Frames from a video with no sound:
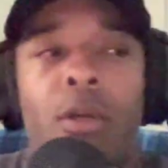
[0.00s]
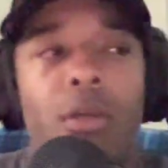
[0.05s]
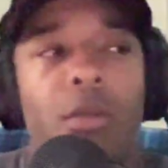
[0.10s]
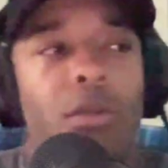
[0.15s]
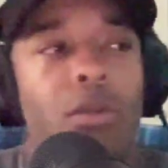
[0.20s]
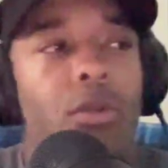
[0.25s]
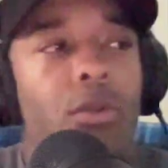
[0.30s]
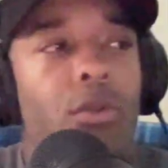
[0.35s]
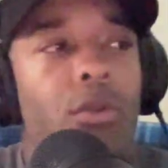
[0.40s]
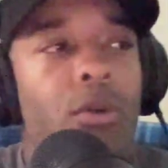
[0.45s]

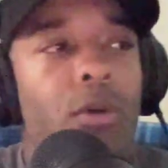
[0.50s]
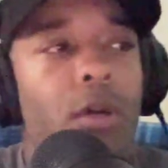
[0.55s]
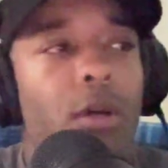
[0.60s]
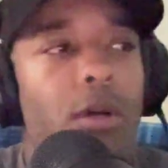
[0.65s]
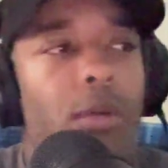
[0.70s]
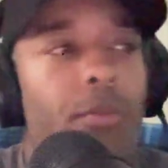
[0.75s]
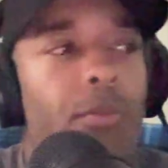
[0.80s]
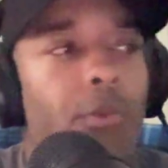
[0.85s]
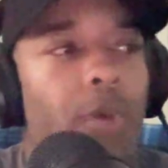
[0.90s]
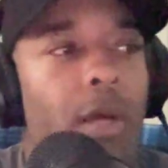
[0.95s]
So
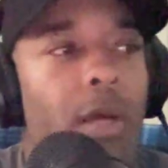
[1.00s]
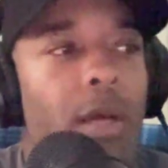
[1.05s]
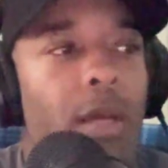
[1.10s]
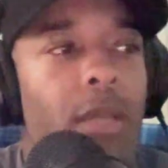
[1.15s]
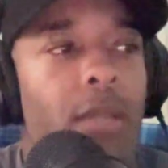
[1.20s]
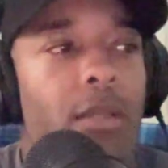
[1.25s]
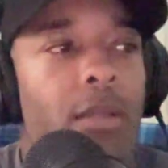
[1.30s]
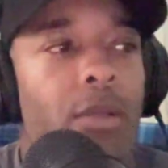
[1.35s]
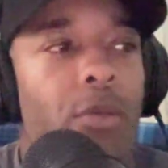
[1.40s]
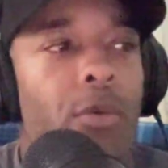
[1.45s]
um, I, I,
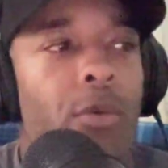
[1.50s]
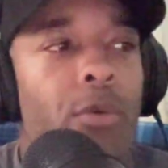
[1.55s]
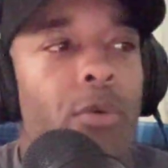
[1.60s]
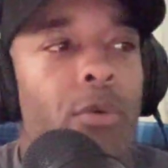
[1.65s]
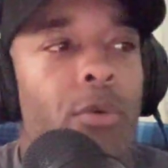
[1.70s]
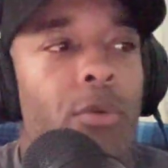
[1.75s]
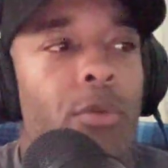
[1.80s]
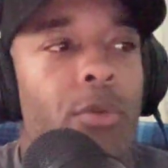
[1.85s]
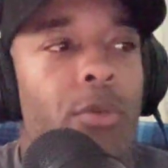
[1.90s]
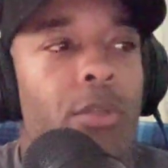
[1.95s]
didn't think we were
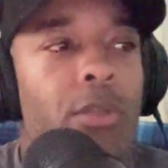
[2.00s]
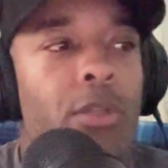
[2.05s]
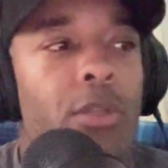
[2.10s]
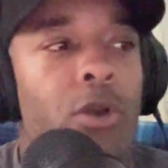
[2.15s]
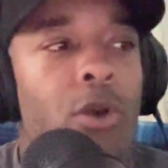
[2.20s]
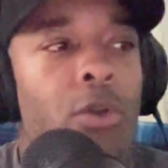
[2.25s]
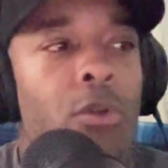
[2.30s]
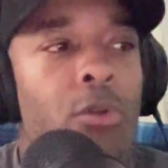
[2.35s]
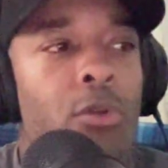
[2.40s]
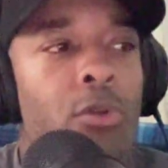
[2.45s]
going to beat the
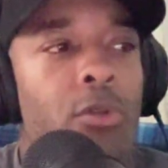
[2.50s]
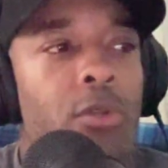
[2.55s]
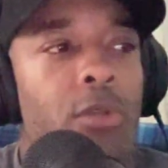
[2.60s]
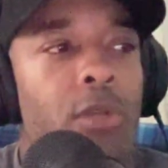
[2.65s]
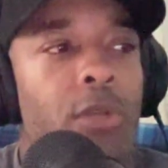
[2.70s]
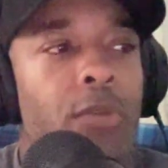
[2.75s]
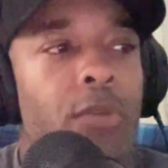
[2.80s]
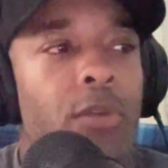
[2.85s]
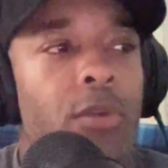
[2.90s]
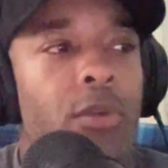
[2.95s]
Chargers,
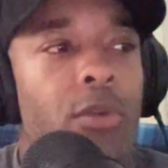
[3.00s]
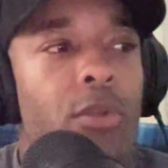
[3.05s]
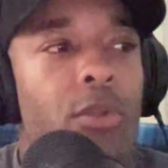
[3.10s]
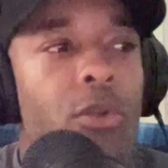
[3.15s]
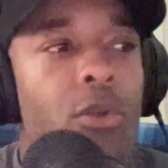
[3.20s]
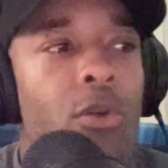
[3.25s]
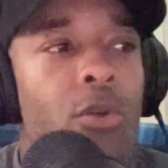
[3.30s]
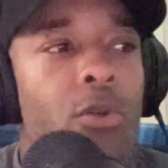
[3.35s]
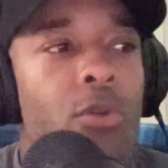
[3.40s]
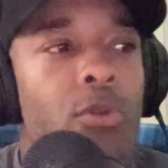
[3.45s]
even though the
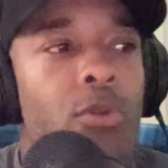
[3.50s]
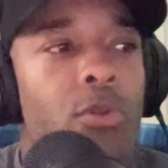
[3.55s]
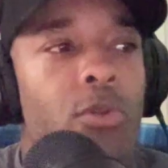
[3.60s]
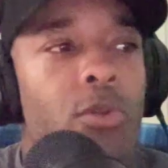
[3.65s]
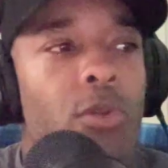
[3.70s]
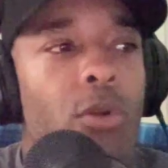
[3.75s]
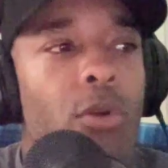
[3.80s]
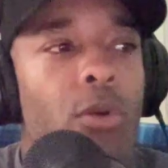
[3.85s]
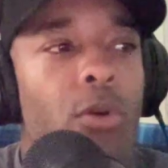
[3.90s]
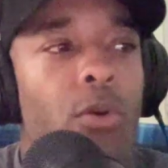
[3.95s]
Chargers
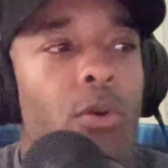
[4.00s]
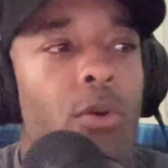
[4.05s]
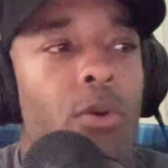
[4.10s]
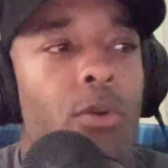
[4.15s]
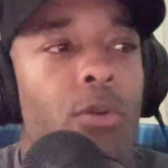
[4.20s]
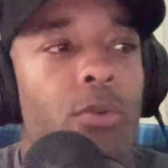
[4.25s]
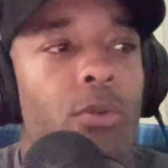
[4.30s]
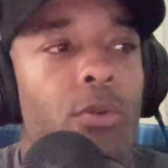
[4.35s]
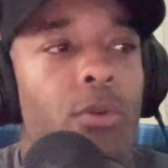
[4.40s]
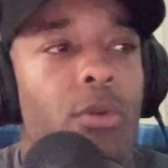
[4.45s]
are going
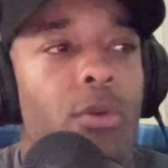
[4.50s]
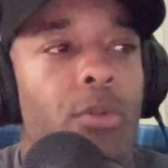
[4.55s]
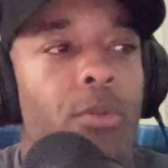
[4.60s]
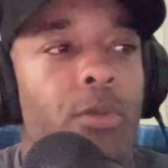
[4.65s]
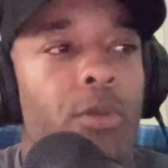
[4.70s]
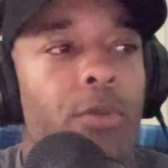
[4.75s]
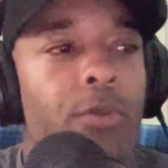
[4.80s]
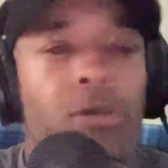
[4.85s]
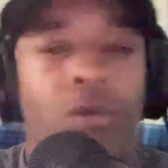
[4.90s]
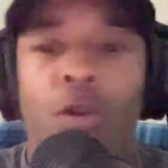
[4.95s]
through a little
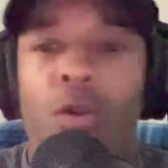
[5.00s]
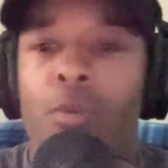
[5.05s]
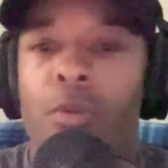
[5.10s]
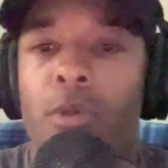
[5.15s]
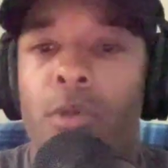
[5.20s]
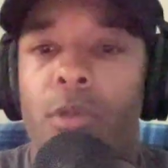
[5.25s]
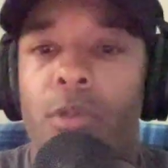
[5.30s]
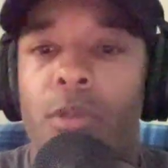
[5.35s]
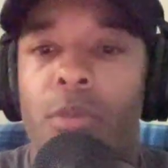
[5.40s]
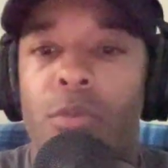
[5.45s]
bit of
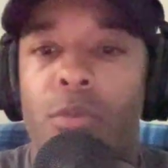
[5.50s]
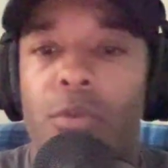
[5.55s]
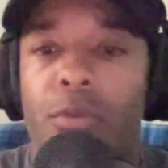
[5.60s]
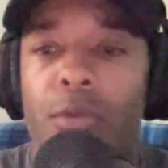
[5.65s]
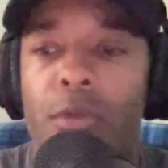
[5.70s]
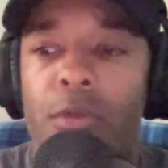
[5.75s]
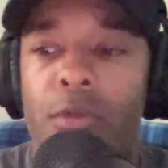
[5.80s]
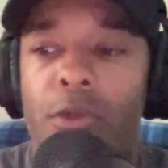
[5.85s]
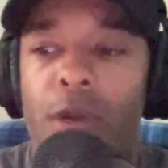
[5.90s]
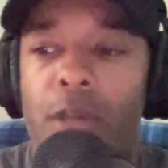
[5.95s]
turbulence with
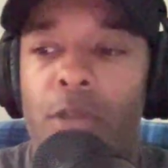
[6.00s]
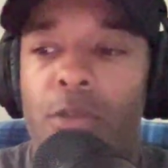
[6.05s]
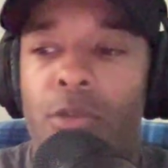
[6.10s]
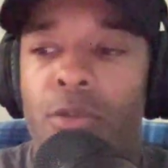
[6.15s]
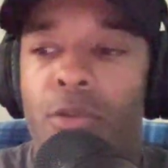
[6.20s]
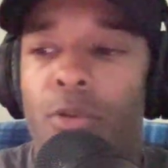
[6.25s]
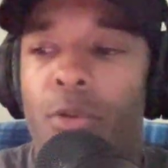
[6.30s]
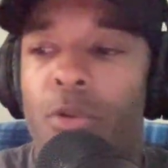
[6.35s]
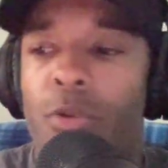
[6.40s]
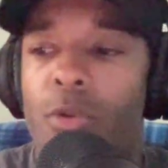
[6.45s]
the roster
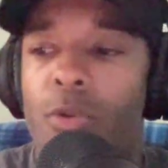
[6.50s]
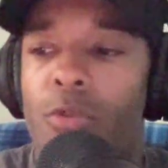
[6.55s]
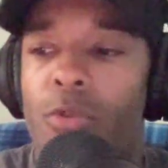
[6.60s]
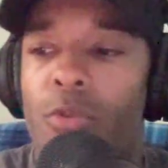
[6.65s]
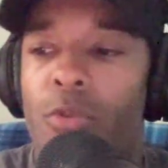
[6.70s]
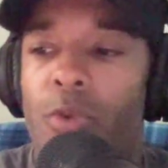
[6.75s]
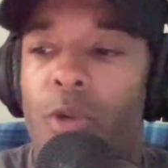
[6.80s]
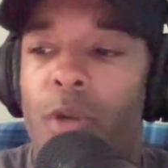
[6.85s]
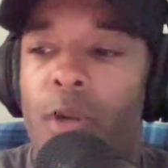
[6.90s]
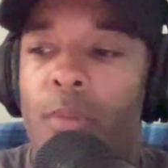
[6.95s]
turnover.
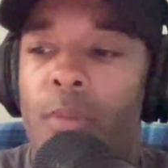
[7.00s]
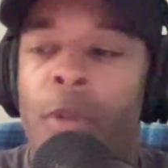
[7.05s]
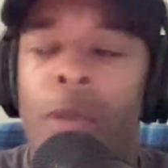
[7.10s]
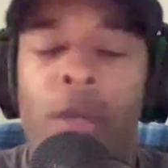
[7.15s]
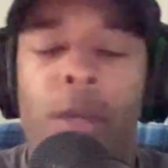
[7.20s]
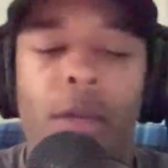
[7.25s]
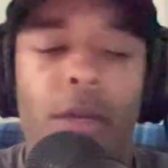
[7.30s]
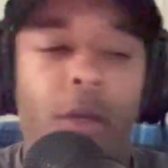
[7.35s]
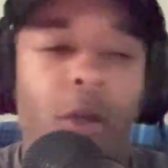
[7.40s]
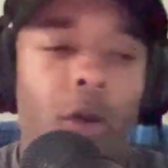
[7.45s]
But
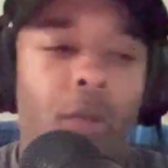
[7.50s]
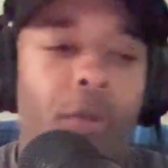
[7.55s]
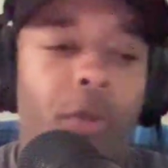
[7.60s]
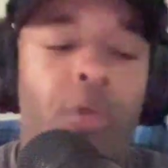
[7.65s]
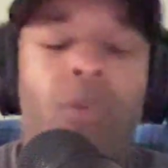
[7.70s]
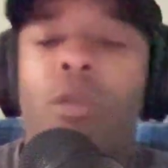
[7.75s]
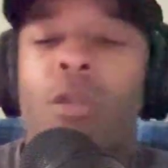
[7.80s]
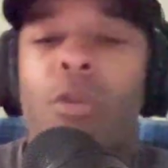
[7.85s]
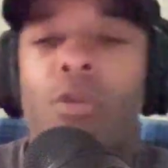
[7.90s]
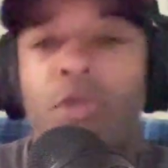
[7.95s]
um, they,
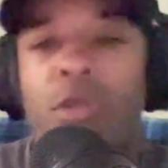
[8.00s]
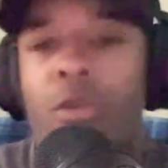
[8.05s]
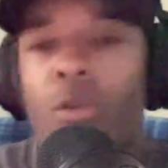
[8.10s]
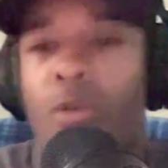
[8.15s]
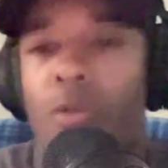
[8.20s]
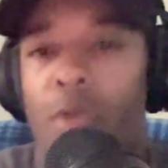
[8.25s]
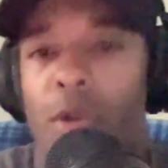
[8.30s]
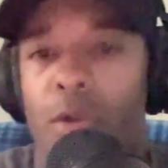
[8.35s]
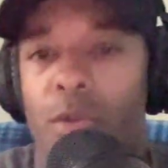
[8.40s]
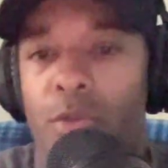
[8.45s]
they were still
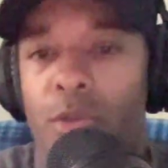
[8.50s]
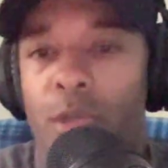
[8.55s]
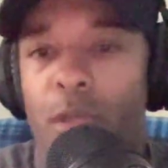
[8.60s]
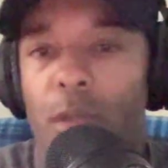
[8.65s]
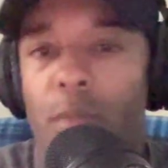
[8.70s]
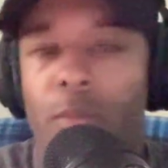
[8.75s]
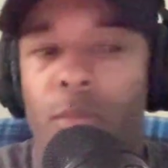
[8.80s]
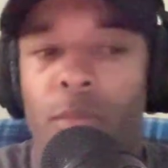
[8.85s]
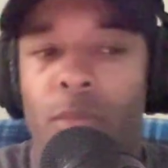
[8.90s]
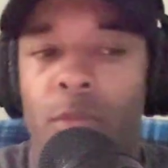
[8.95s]
the better
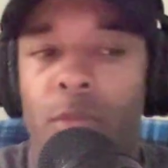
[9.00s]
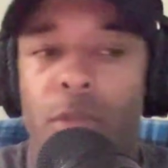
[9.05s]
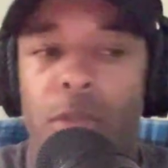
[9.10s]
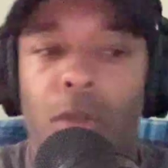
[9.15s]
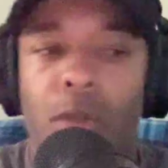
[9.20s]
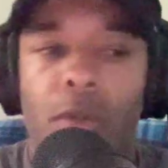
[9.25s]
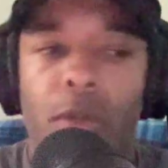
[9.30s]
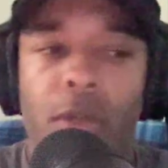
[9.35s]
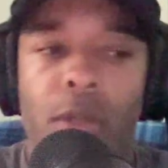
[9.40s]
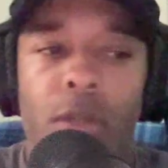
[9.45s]
team.
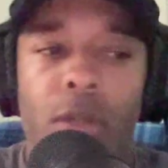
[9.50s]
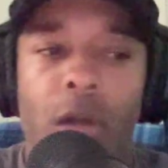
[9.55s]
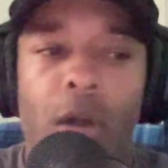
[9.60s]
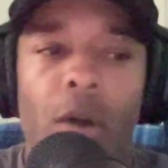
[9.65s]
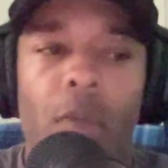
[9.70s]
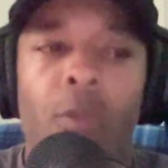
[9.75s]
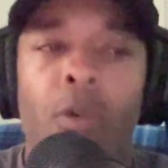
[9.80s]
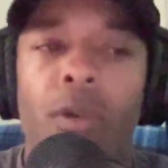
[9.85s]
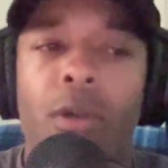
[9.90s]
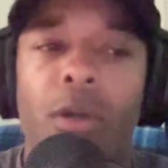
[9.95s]
So let
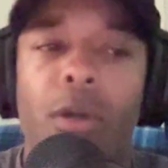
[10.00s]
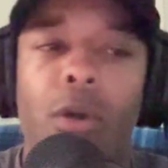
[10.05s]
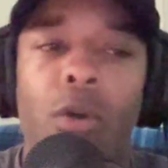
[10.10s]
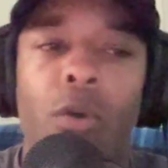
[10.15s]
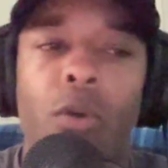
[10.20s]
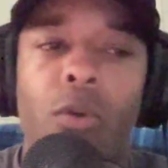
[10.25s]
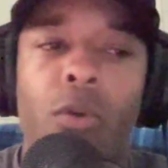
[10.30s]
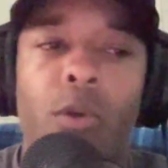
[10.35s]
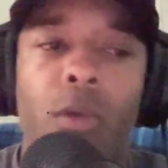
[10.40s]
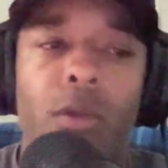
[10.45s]
I want to
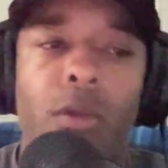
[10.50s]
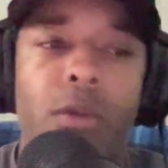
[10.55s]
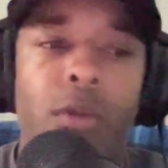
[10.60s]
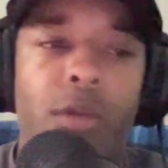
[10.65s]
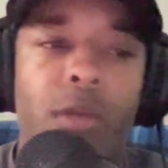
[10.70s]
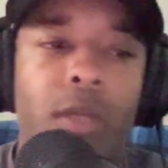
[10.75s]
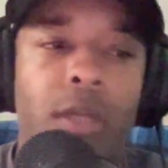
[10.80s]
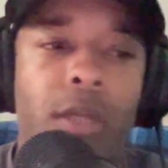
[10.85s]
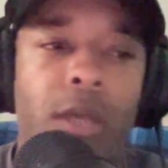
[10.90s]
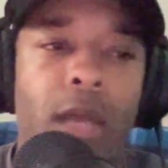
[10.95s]
go and look
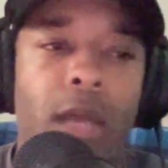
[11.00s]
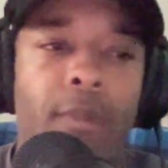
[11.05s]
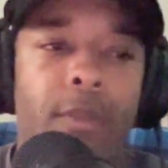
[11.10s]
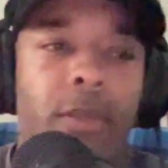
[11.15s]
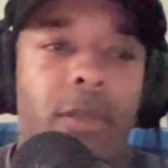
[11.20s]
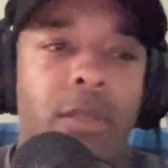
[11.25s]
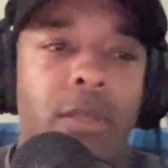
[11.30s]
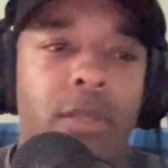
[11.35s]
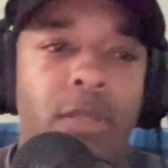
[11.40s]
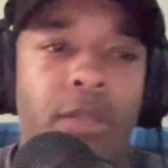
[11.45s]
at the game
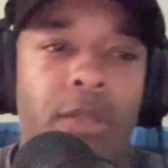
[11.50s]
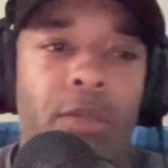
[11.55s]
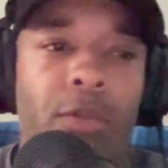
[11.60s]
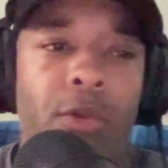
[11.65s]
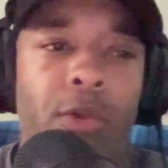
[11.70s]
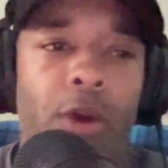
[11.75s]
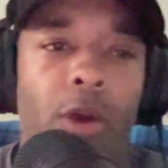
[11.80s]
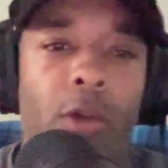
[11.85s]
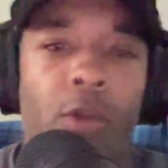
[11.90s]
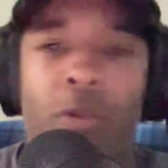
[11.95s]
and see
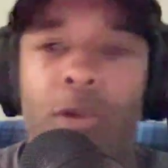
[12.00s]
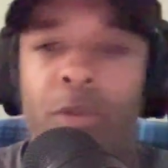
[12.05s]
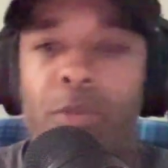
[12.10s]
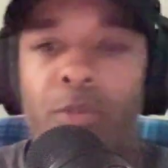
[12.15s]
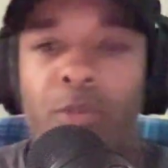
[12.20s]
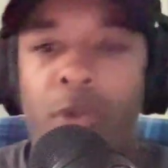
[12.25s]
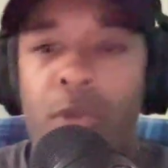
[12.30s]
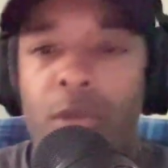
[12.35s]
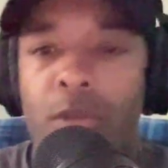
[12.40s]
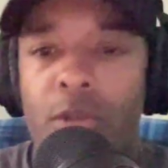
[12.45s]
where our weak
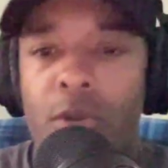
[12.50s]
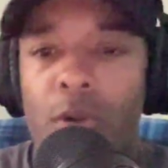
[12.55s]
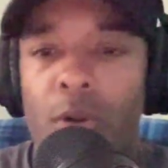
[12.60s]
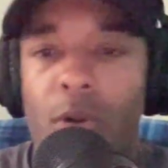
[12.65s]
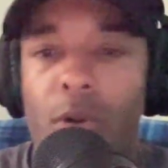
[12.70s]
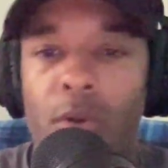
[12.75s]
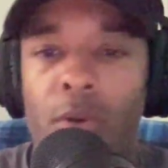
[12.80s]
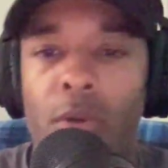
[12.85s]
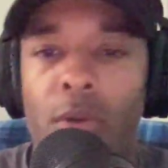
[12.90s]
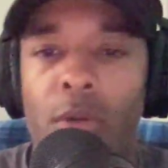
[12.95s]
points
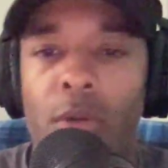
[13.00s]
are,